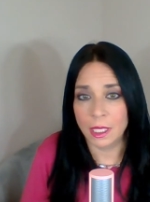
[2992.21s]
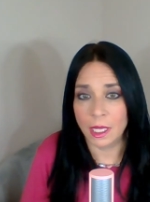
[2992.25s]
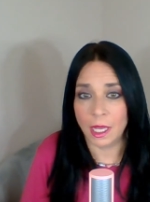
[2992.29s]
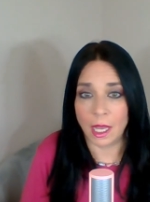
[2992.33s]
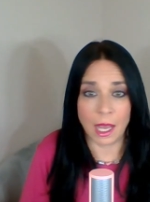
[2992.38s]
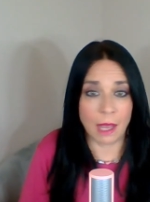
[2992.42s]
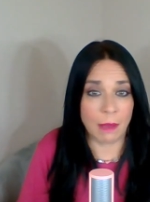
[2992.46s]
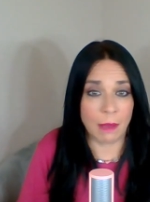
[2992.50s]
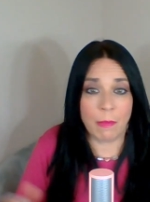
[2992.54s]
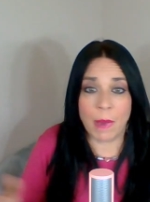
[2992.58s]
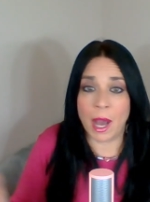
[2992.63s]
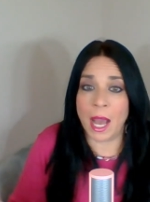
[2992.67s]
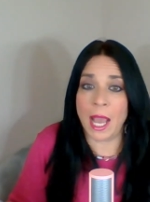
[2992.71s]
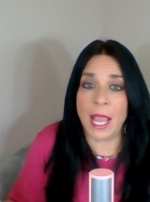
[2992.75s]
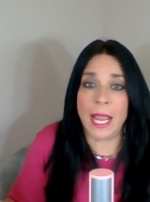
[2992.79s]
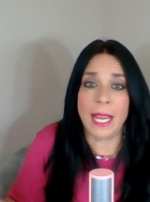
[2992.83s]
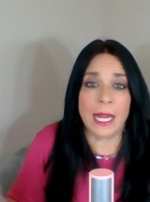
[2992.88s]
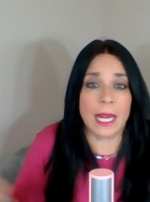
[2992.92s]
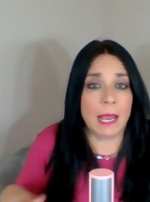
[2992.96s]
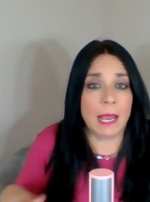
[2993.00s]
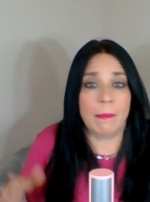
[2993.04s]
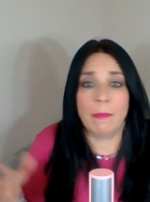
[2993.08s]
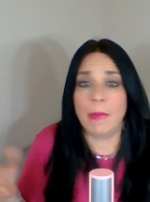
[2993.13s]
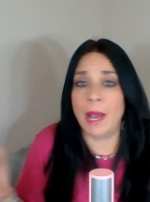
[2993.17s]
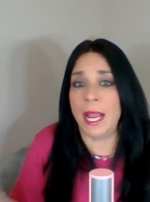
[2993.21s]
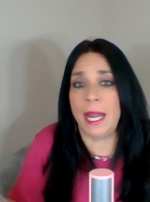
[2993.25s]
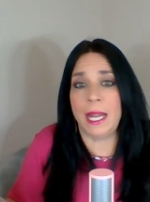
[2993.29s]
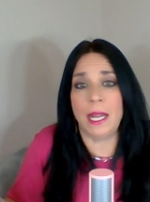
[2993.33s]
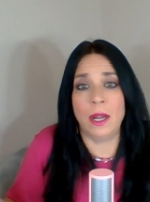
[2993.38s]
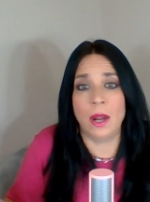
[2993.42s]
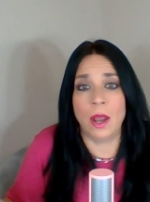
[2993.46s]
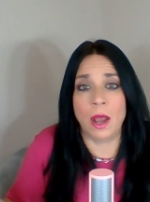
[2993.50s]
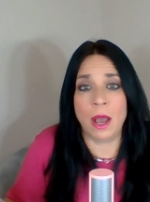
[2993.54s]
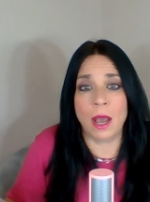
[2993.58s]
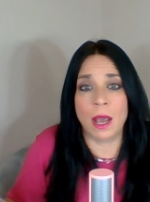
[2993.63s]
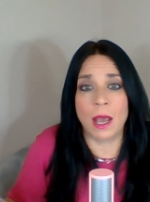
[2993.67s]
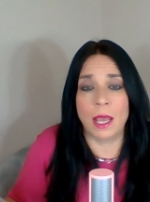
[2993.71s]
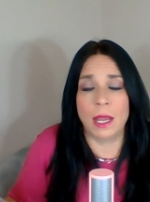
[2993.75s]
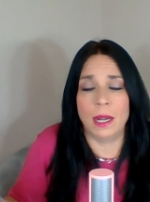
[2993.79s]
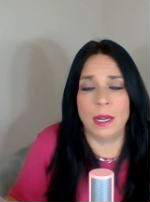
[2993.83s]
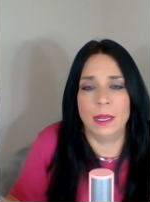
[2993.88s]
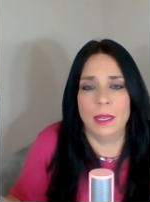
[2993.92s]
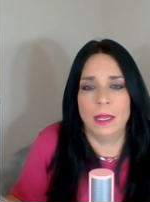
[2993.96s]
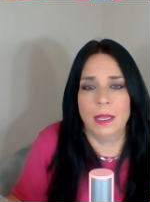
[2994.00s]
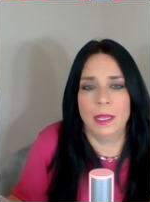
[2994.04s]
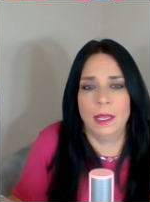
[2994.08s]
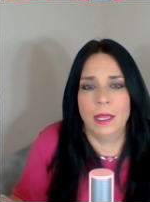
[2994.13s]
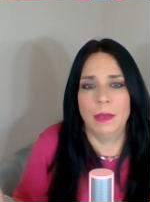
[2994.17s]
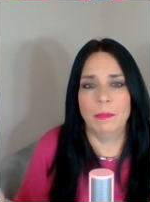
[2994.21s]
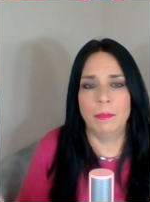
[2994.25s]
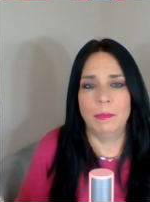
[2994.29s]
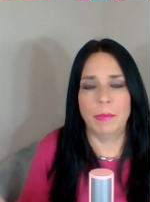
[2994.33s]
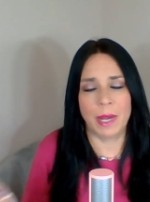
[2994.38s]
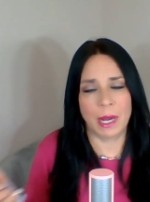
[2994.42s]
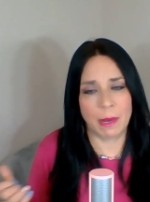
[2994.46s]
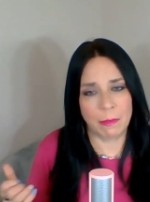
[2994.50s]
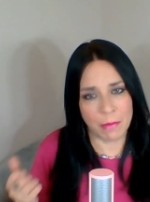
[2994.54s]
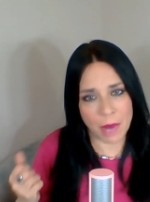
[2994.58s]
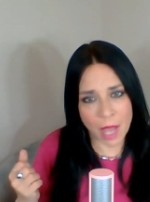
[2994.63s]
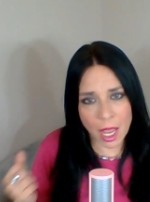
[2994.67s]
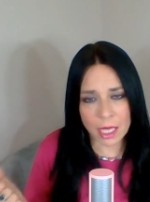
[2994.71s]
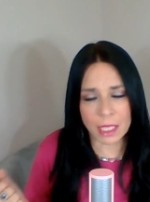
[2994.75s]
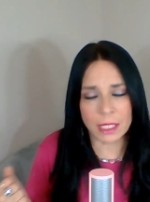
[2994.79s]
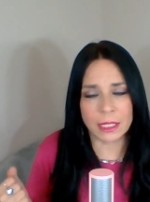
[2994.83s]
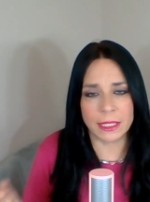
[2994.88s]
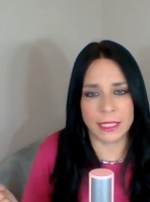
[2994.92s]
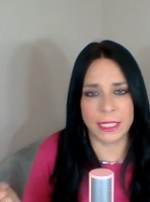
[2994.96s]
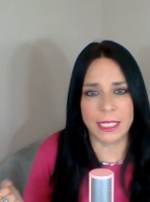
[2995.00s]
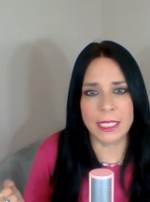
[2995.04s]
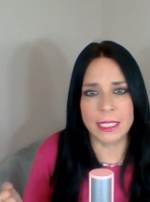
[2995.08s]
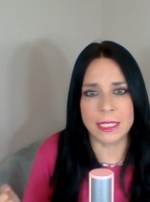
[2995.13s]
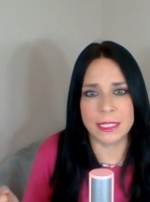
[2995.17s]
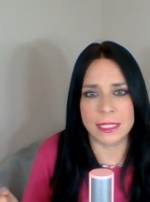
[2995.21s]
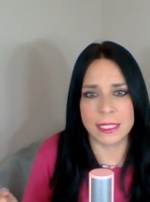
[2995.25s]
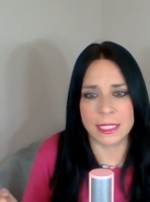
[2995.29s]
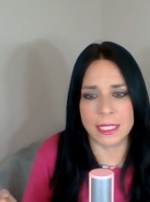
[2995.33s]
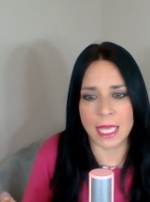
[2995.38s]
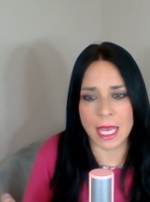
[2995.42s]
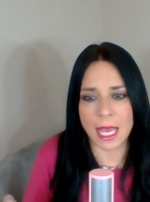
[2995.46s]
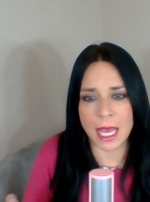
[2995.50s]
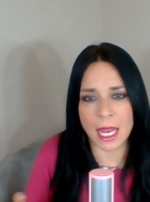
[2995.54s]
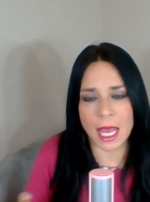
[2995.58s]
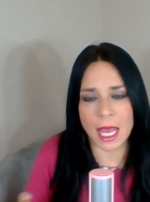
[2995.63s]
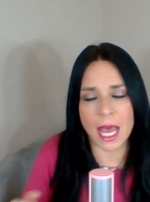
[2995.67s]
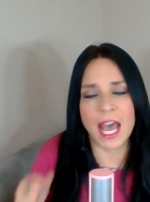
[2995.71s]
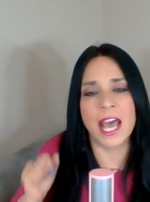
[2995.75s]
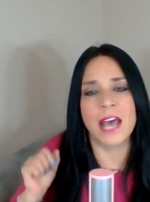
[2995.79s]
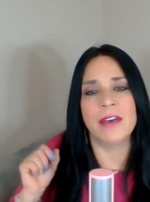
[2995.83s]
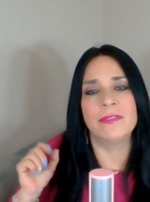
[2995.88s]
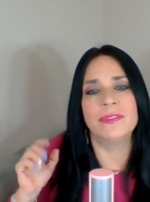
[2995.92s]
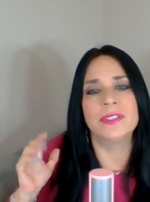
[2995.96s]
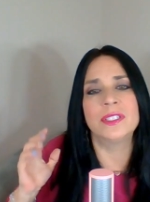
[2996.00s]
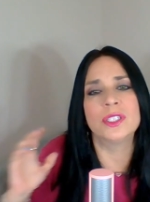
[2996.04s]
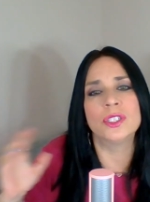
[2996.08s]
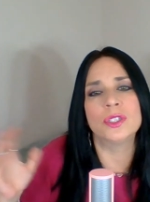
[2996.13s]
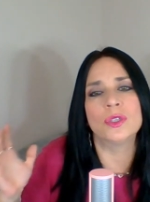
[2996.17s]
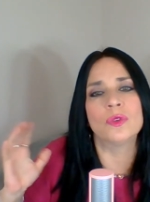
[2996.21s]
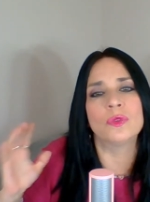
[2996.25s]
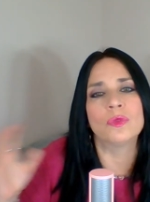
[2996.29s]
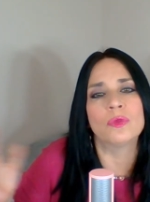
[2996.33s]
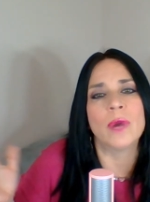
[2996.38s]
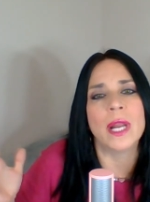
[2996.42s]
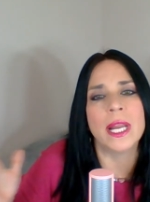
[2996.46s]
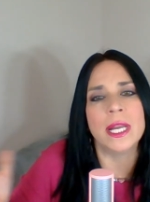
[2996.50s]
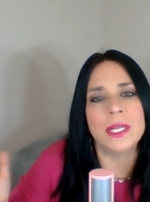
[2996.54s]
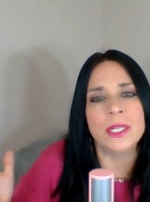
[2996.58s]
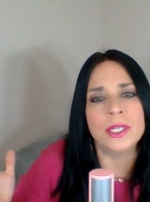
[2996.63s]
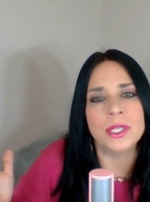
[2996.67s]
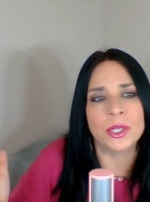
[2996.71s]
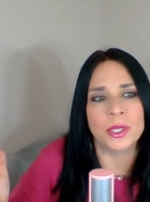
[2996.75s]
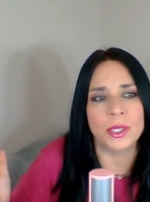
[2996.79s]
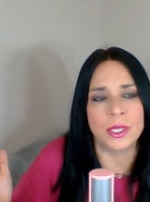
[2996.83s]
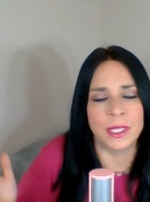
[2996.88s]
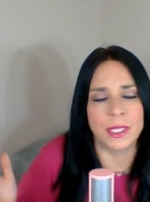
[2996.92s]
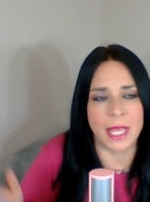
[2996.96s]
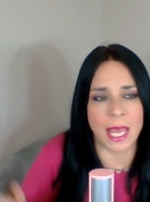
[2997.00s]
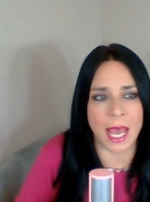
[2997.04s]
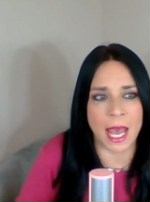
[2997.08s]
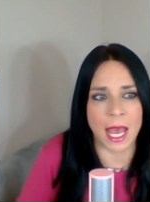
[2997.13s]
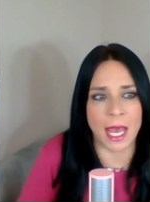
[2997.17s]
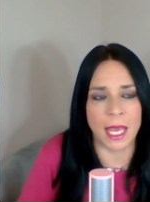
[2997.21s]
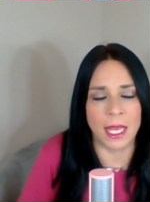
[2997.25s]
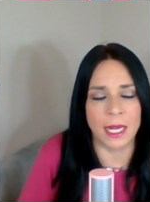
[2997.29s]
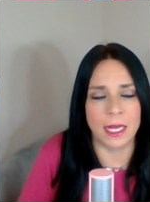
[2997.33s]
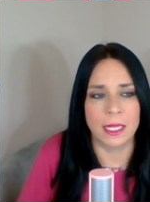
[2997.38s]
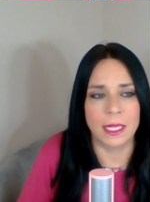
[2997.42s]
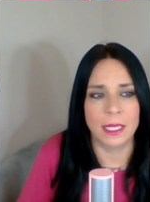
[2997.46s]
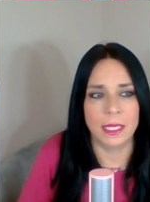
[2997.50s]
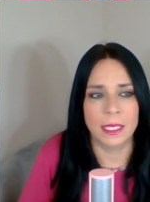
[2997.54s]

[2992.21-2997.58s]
I might not, but I'm not clinging to that. I have surrendered that.